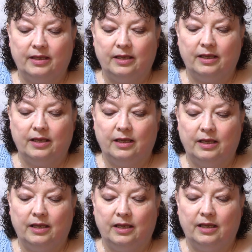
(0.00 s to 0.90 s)

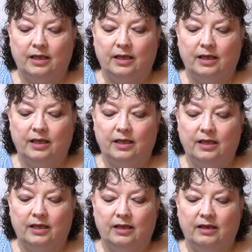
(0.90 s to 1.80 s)

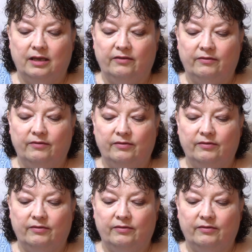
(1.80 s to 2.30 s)
(silence)